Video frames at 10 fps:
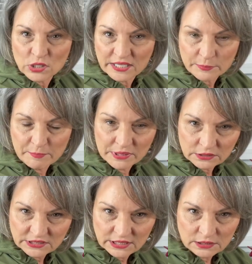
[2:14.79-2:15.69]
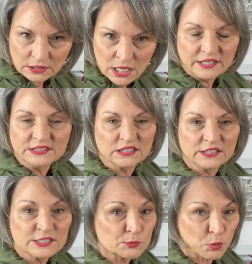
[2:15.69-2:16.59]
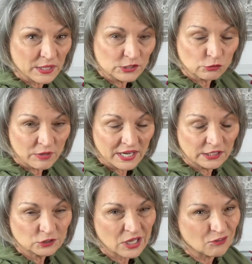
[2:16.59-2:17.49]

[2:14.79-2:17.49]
like Milton and in this price range,